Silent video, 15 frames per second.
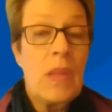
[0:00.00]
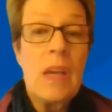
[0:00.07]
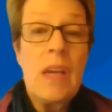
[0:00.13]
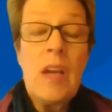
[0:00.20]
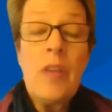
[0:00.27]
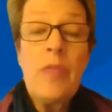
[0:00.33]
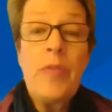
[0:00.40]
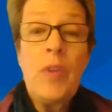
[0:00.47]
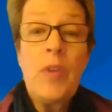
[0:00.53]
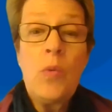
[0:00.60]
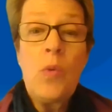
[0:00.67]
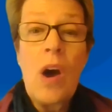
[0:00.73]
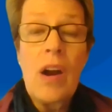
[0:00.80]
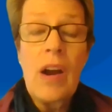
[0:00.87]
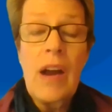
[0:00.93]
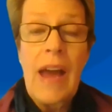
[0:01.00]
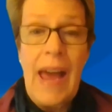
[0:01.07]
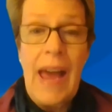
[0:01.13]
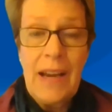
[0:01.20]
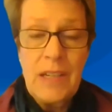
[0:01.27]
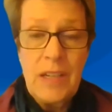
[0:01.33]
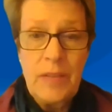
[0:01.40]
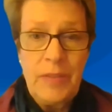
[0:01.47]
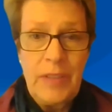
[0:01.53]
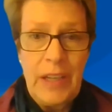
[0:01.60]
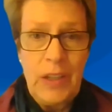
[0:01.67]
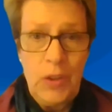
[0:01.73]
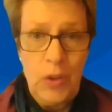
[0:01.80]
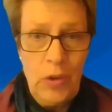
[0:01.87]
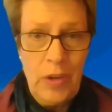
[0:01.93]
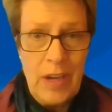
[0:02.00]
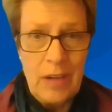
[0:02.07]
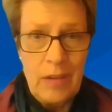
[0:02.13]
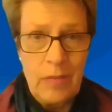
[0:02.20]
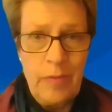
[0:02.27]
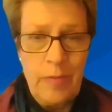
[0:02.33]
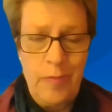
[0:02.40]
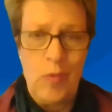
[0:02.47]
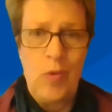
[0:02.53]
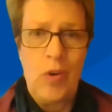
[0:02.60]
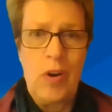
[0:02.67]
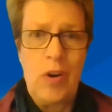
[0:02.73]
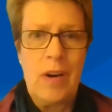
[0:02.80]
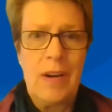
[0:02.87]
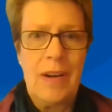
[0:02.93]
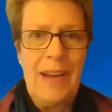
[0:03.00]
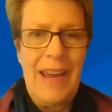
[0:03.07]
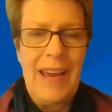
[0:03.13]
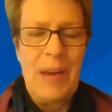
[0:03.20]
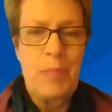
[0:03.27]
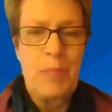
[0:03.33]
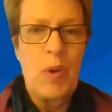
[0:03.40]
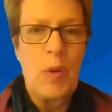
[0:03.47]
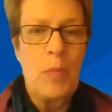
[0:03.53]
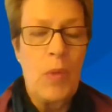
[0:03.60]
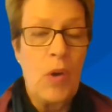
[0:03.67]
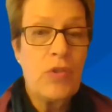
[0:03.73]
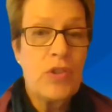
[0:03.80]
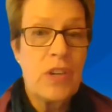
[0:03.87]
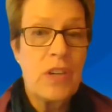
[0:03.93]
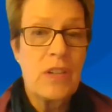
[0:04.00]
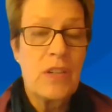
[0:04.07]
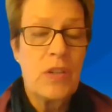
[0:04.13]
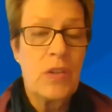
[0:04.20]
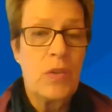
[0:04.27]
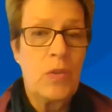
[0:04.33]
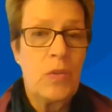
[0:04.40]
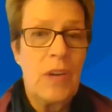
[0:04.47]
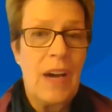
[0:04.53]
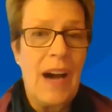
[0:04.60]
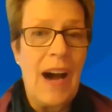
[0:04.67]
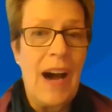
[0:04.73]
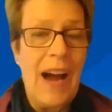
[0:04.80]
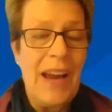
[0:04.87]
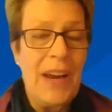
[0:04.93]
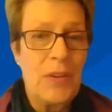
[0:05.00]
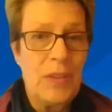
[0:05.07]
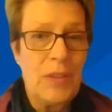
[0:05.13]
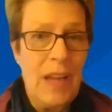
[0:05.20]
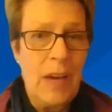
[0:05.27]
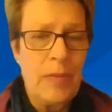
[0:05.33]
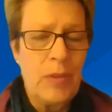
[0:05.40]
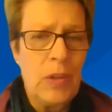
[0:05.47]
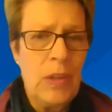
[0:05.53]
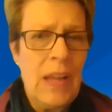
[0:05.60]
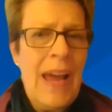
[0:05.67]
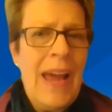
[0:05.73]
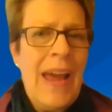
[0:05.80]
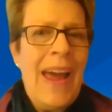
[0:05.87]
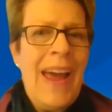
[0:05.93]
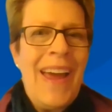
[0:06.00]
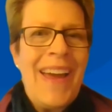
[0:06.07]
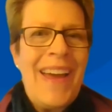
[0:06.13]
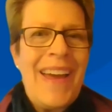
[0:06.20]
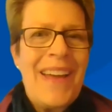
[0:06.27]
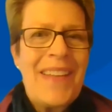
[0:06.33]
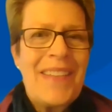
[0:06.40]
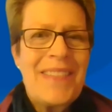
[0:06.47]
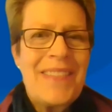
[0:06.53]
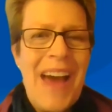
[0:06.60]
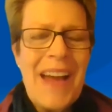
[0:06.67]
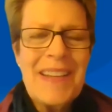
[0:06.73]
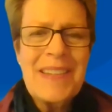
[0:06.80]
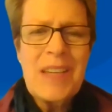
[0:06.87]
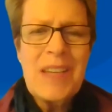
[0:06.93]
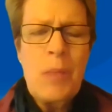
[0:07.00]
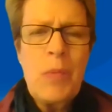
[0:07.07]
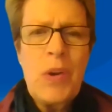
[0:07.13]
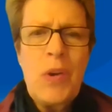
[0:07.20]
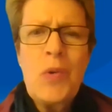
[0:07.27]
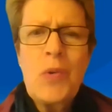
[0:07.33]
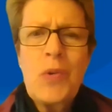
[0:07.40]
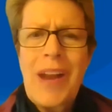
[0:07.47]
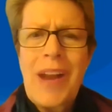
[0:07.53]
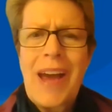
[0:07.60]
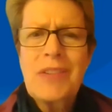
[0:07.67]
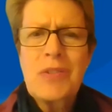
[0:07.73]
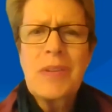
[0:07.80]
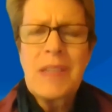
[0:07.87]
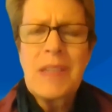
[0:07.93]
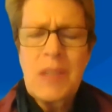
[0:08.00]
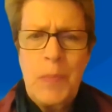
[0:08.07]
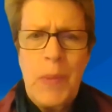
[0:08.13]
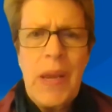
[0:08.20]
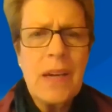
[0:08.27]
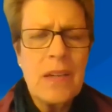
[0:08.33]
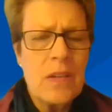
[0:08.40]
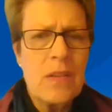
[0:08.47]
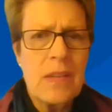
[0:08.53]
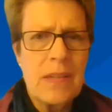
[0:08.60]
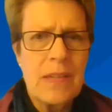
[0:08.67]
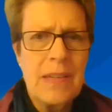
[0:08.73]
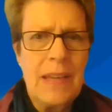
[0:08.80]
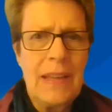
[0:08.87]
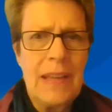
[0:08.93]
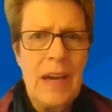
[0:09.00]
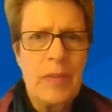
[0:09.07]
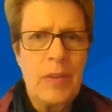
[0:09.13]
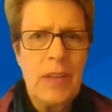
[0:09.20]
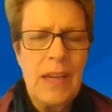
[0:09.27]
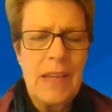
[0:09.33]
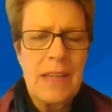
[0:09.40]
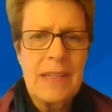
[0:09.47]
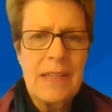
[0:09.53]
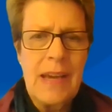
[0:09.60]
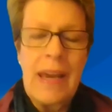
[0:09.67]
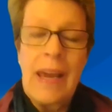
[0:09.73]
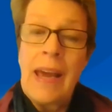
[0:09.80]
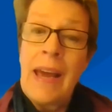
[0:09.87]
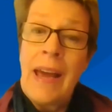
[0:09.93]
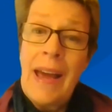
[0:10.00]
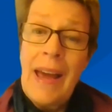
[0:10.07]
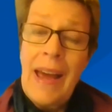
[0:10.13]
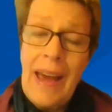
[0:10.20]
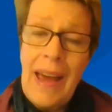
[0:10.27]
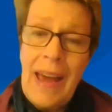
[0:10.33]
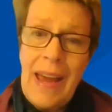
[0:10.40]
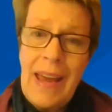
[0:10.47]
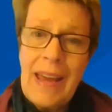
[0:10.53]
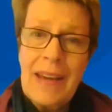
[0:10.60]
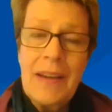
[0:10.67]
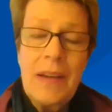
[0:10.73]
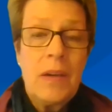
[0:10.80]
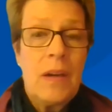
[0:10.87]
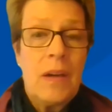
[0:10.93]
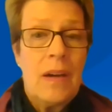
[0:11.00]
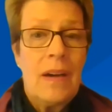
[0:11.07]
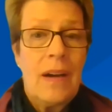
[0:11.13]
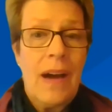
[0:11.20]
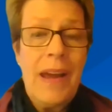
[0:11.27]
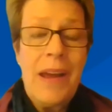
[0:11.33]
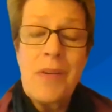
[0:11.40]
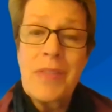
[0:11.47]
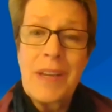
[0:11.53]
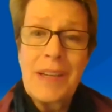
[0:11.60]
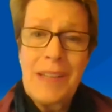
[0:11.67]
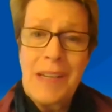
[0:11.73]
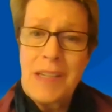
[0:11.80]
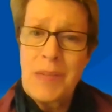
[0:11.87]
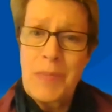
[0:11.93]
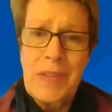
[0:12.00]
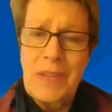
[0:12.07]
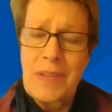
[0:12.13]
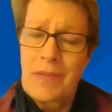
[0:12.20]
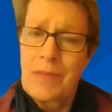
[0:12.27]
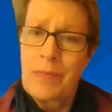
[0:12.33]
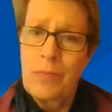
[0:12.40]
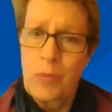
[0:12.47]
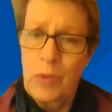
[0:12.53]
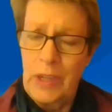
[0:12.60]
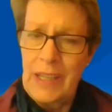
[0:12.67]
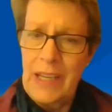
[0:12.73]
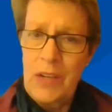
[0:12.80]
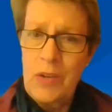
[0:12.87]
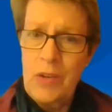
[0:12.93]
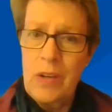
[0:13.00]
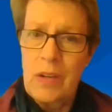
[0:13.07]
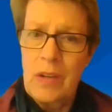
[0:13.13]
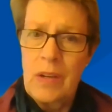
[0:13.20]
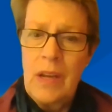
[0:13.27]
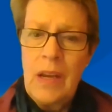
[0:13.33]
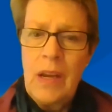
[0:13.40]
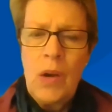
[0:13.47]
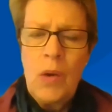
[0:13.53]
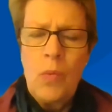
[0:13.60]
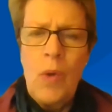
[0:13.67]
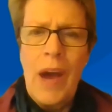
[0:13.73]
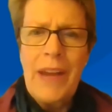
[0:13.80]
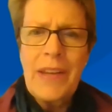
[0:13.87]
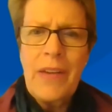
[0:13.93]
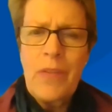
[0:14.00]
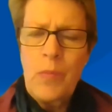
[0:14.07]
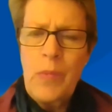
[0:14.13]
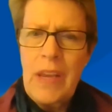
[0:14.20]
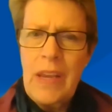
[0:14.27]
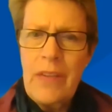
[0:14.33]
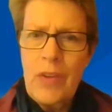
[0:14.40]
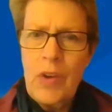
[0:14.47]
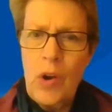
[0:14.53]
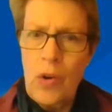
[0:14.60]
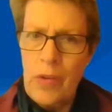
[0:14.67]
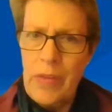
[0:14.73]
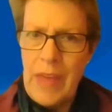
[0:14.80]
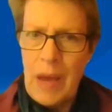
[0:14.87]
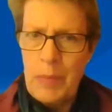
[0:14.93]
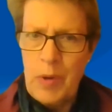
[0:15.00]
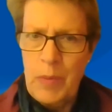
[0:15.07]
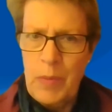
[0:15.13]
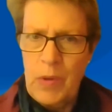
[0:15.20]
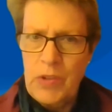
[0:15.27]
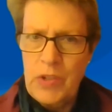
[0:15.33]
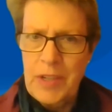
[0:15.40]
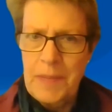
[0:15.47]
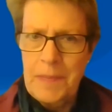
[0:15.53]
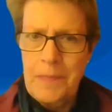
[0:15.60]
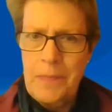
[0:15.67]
if you are actively looking for a promotion to a higher level, that's someone who could actually speak to the C level and say, hey, I hear that Elizabeth's really good. Why haven't we given her that promotion?